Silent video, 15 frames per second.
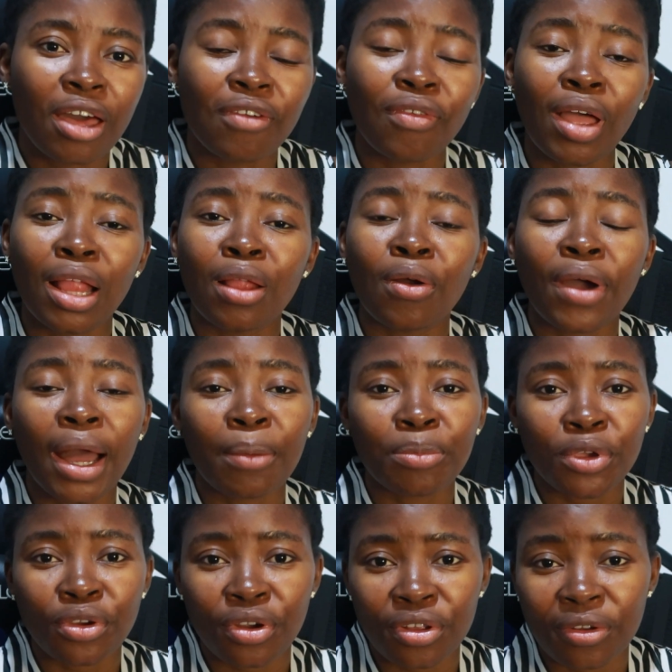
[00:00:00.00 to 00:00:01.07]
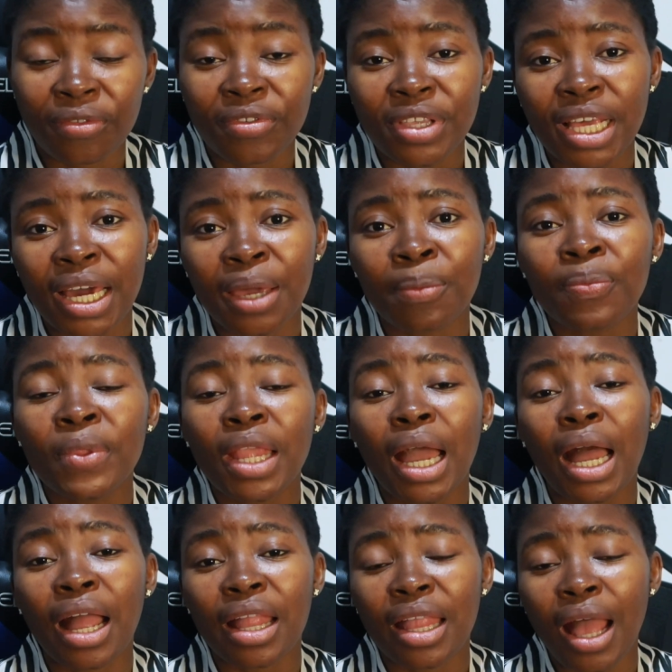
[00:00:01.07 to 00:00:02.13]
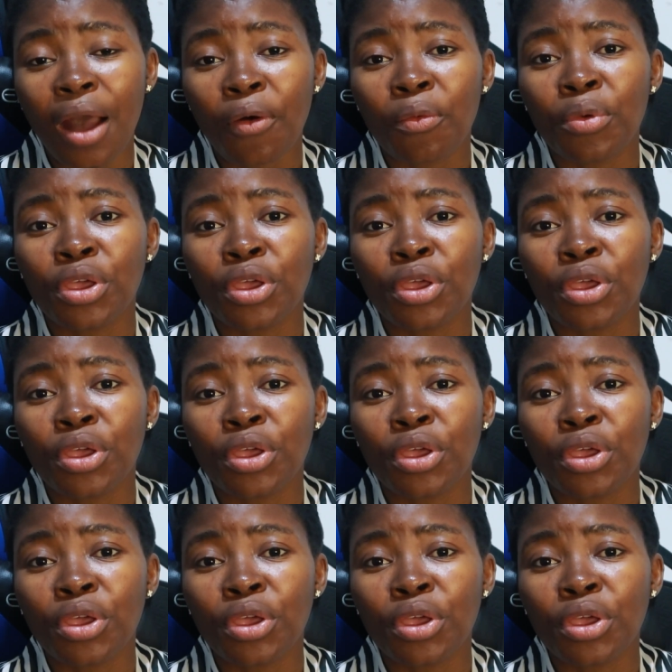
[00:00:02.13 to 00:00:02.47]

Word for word: for a longer period of time and that